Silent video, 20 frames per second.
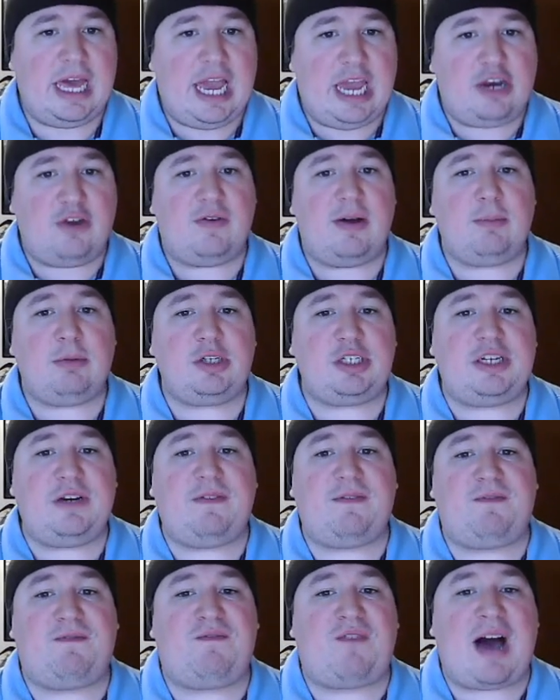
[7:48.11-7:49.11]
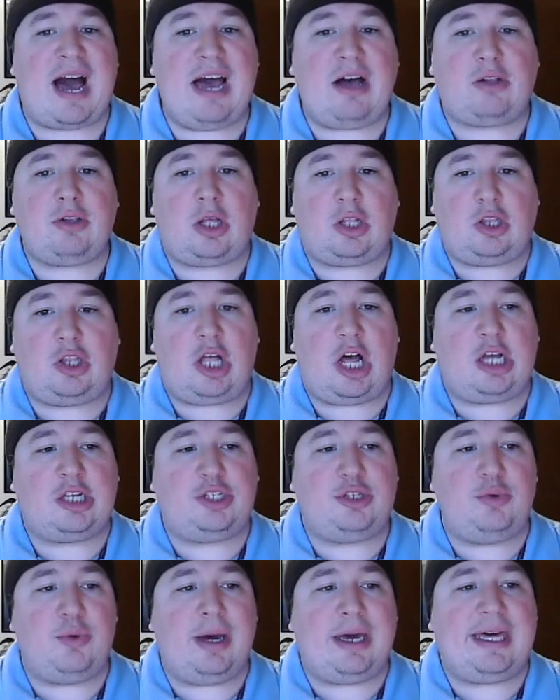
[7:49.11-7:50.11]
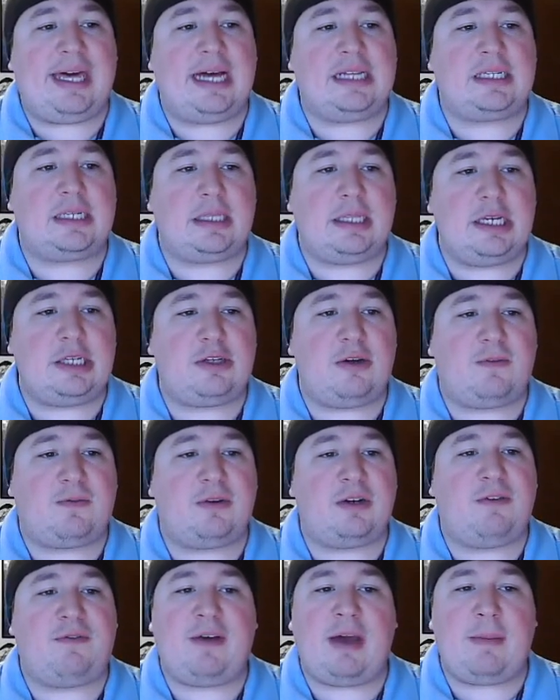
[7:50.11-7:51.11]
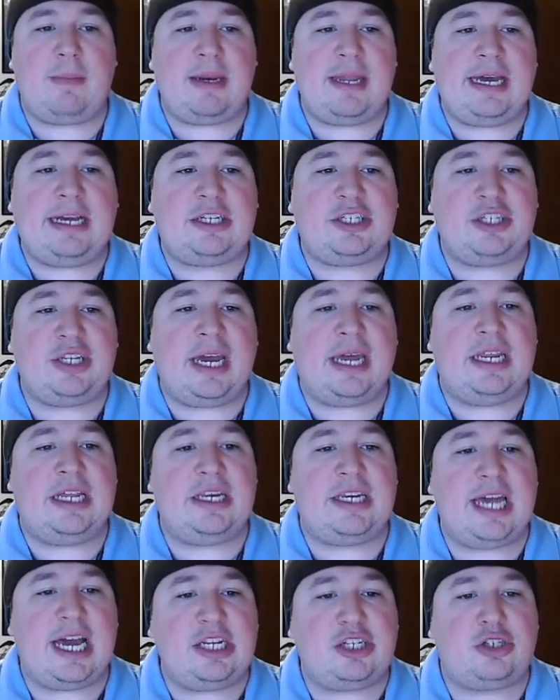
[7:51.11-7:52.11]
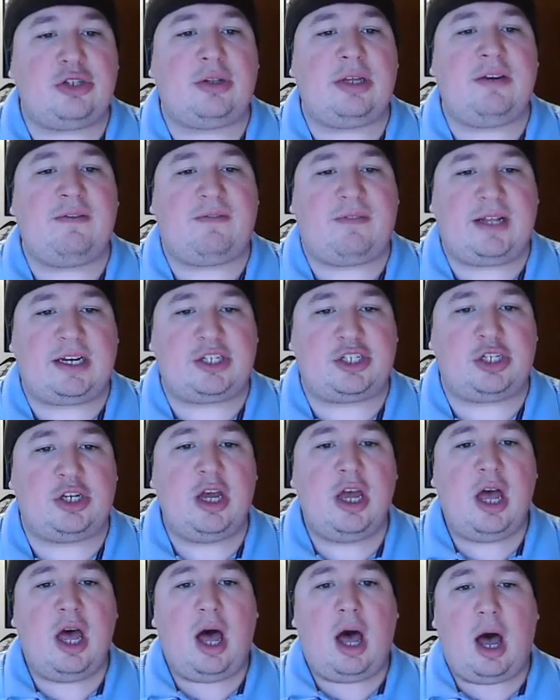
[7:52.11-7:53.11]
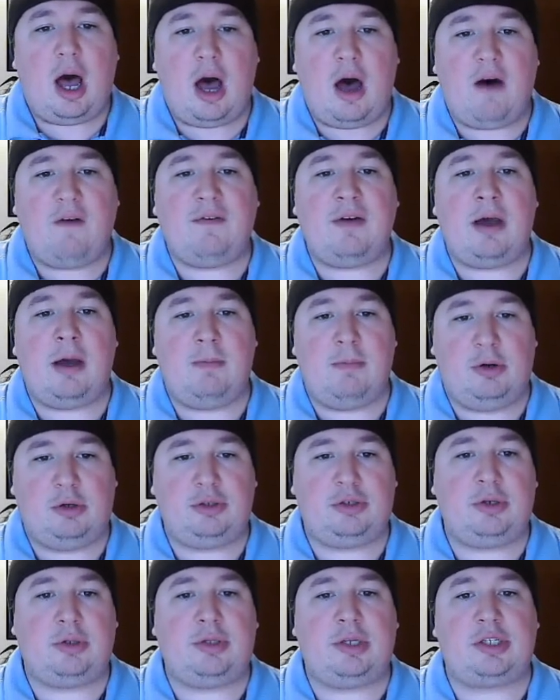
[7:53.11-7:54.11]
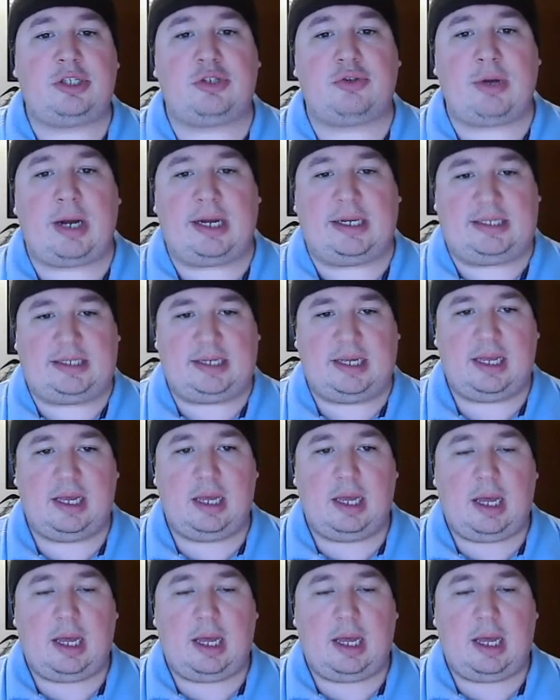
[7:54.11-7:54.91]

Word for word: In November, she filed a lawsuit against Lizzo for defamation and intentional infliction of emotional distress.